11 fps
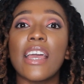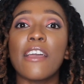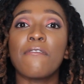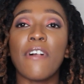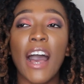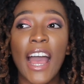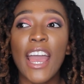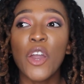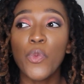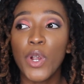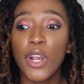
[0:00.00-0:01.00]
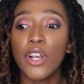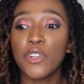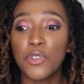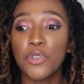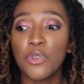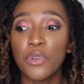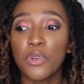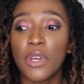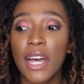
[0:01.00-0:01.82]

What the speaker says: If I were to